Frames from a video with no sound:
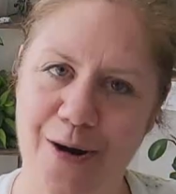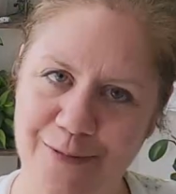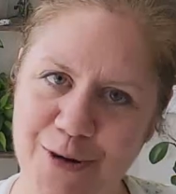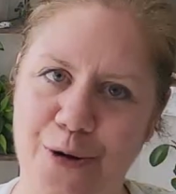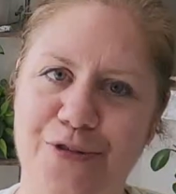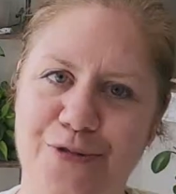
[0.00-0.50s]

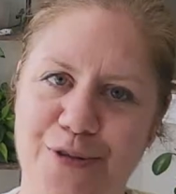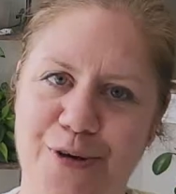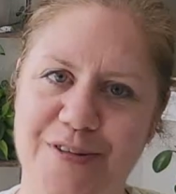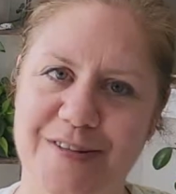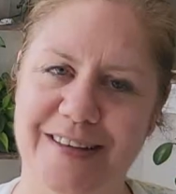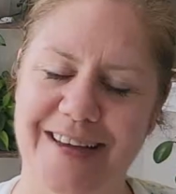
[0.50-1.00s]
go through
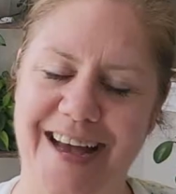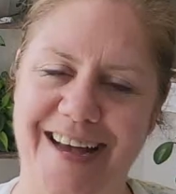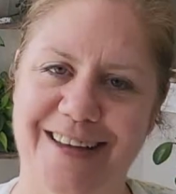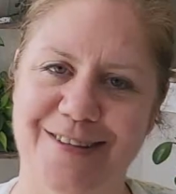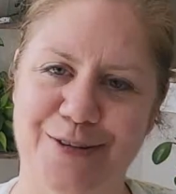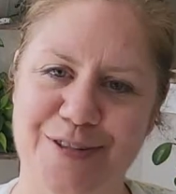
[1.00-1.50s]
those
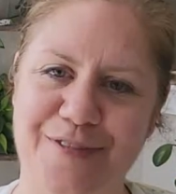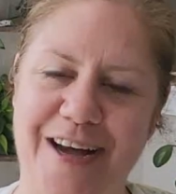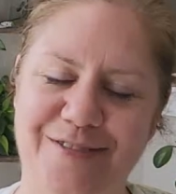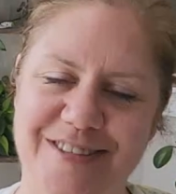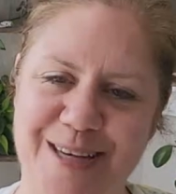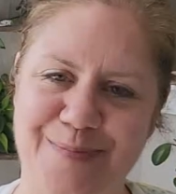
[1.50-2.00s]

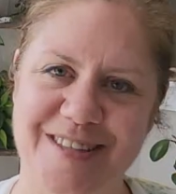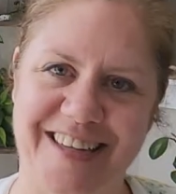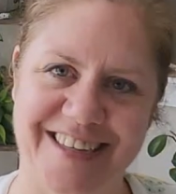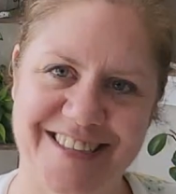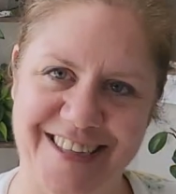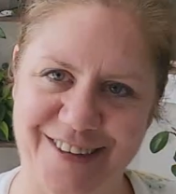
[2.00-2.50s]
5 tips that
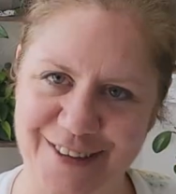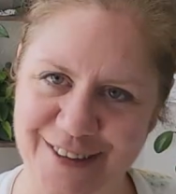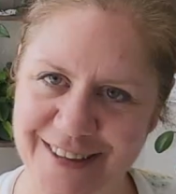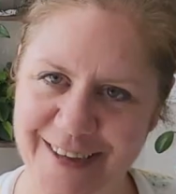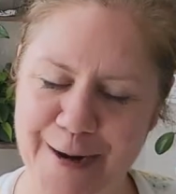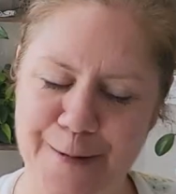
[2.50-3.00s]
I shared
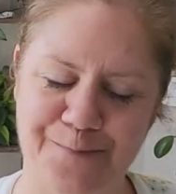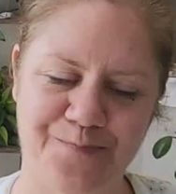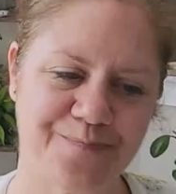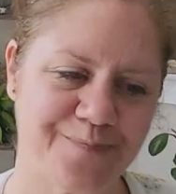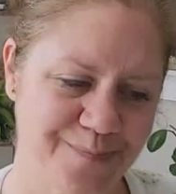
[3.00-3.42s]
earlier.